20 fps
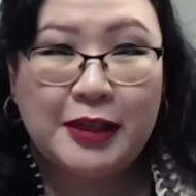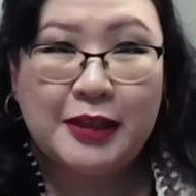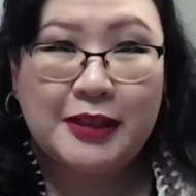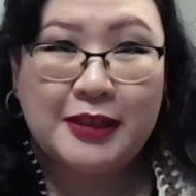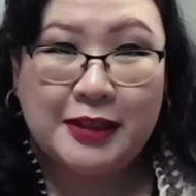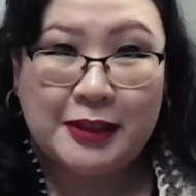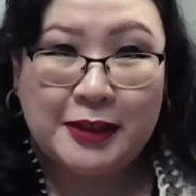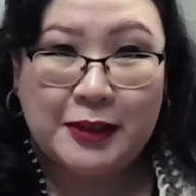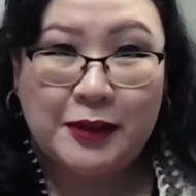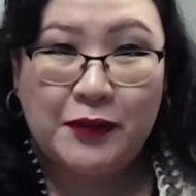
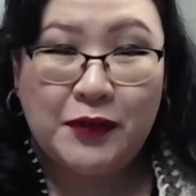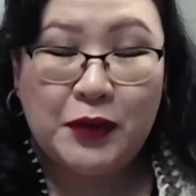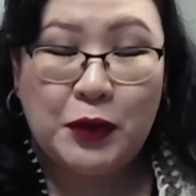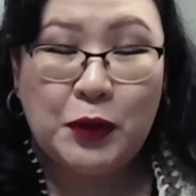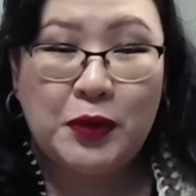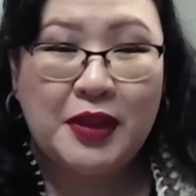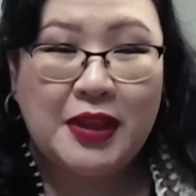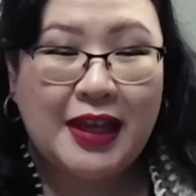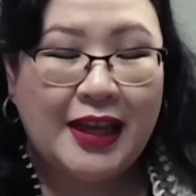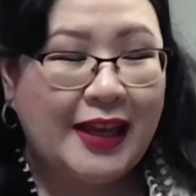done a
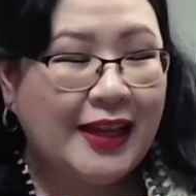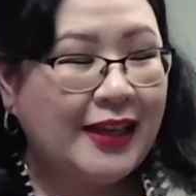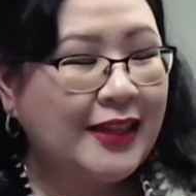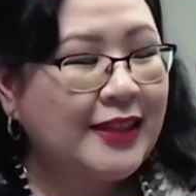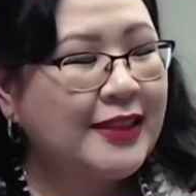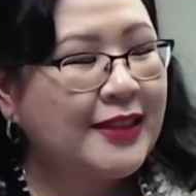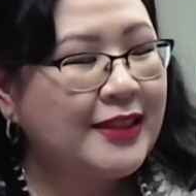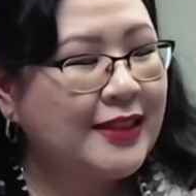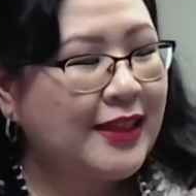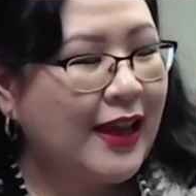few
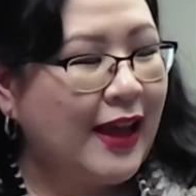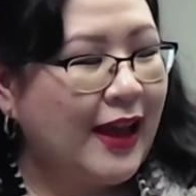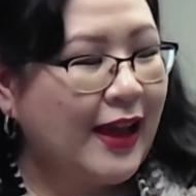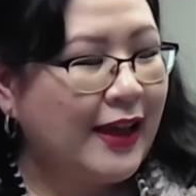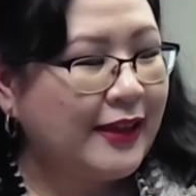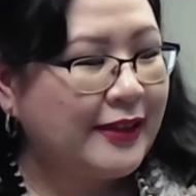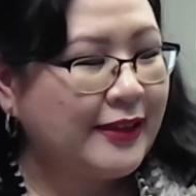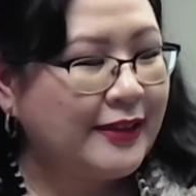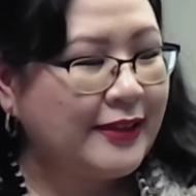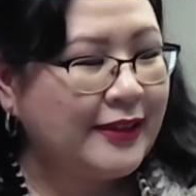things
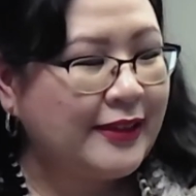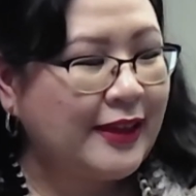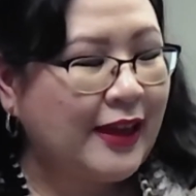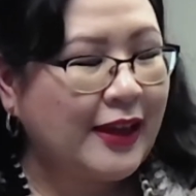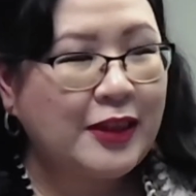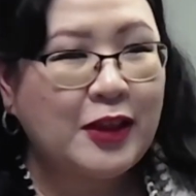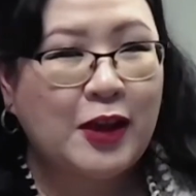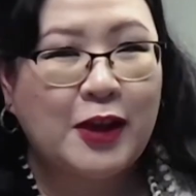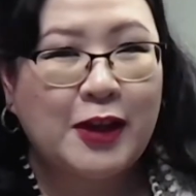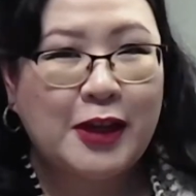and I
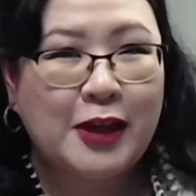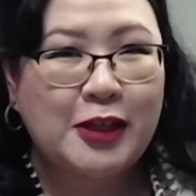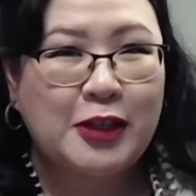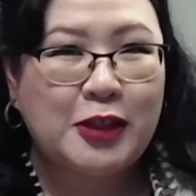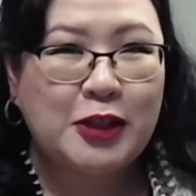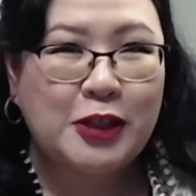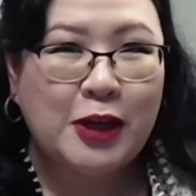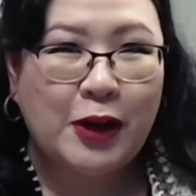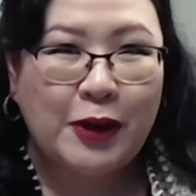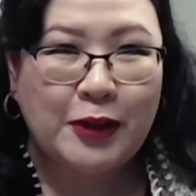thought I'd
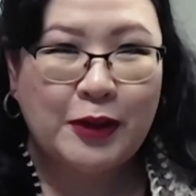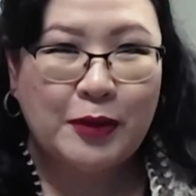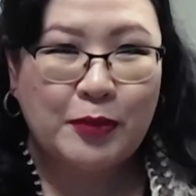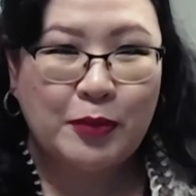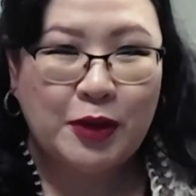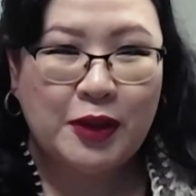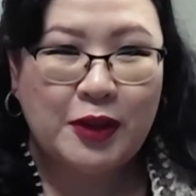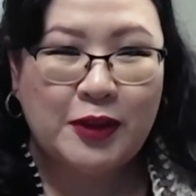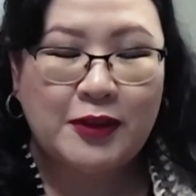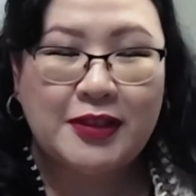share them
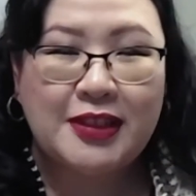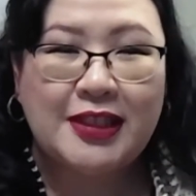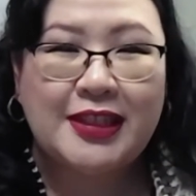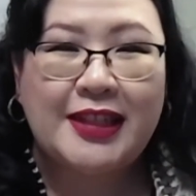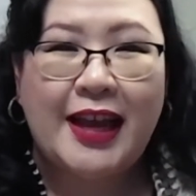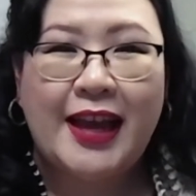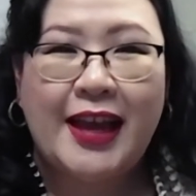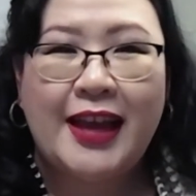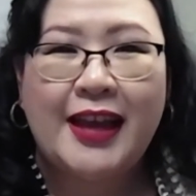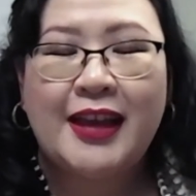with you
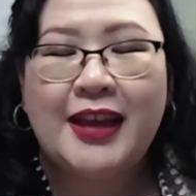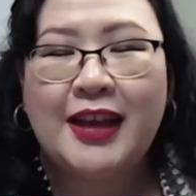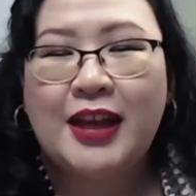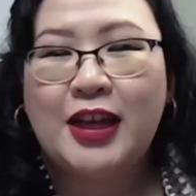today.